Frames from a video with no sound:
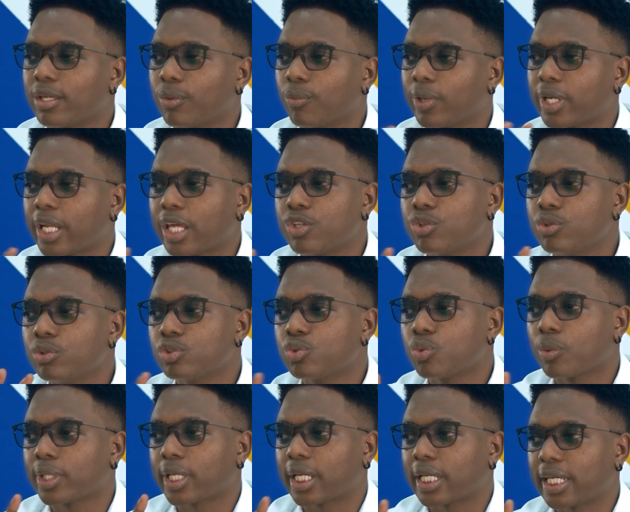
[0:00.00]
When I used
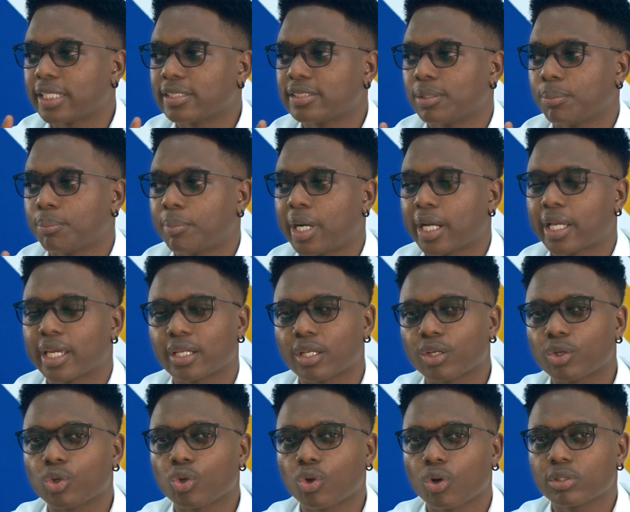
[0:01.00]
to analyze the market
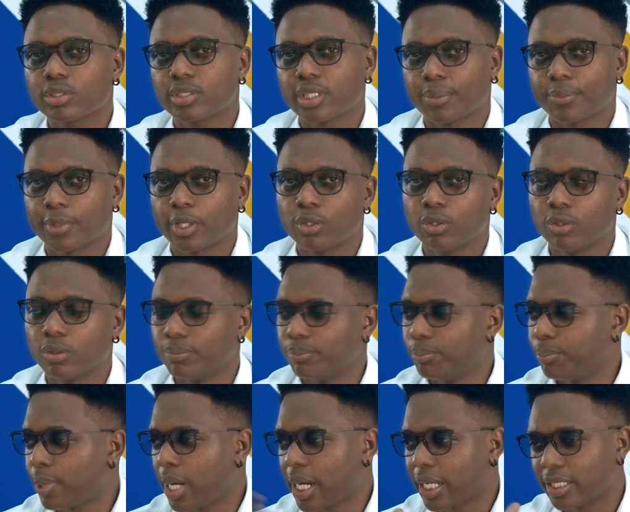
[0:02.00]
a long time ago,
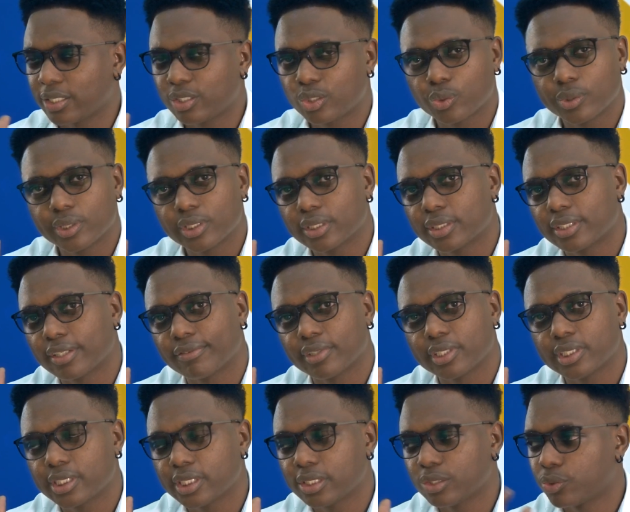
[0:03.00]
back in
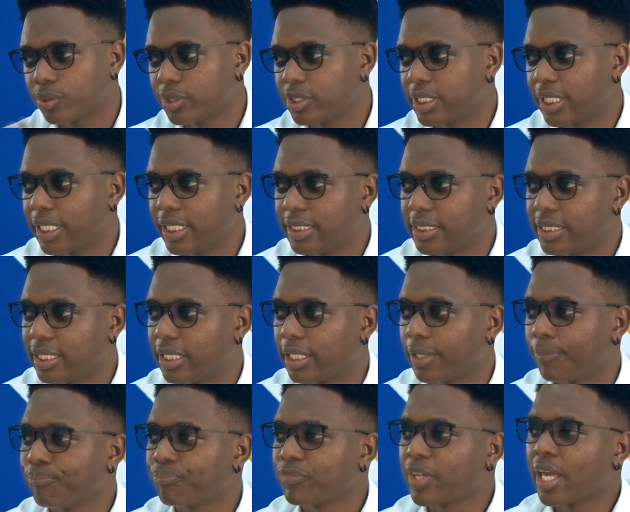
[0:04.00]
2017, 2018,